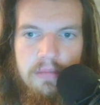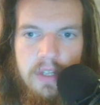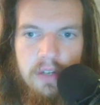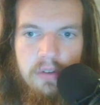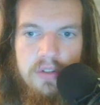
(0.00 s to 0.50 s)

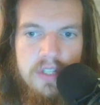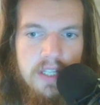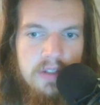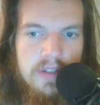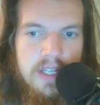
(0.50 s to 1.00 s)
Here you
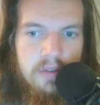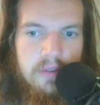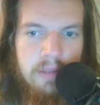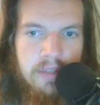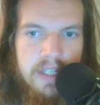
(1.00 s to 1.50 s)
still see the
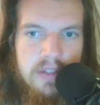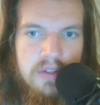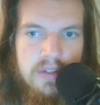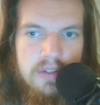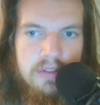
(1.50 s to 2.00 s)
red
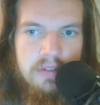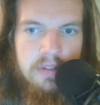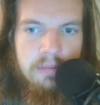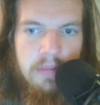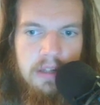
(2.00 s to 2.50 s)
bricks
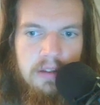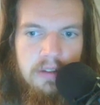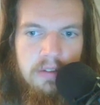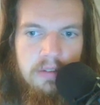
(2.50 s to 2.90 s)
melted.